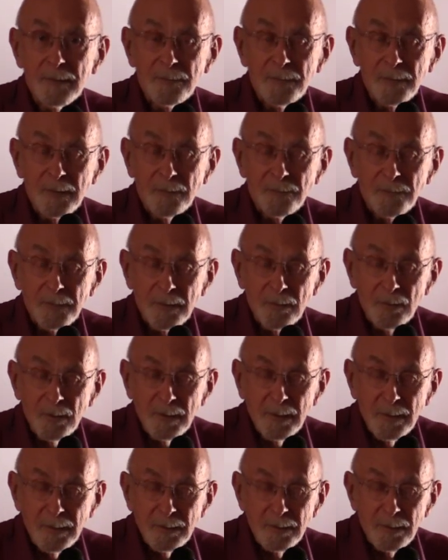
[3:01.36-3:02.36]
if there
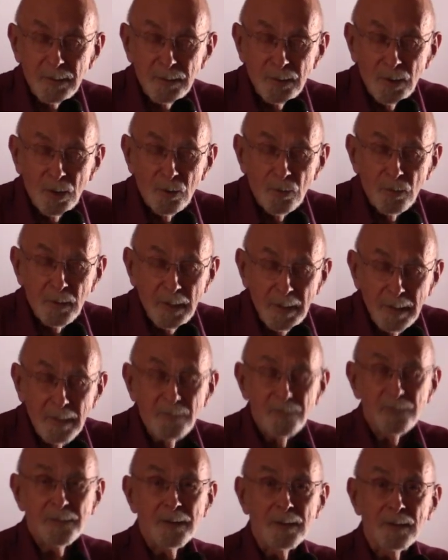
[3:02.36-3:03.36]
is no E
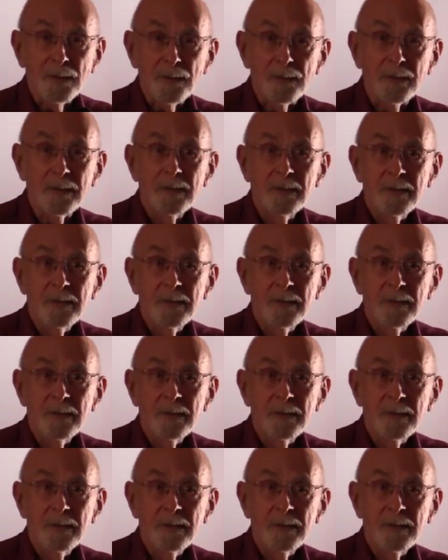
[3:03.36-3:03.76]
field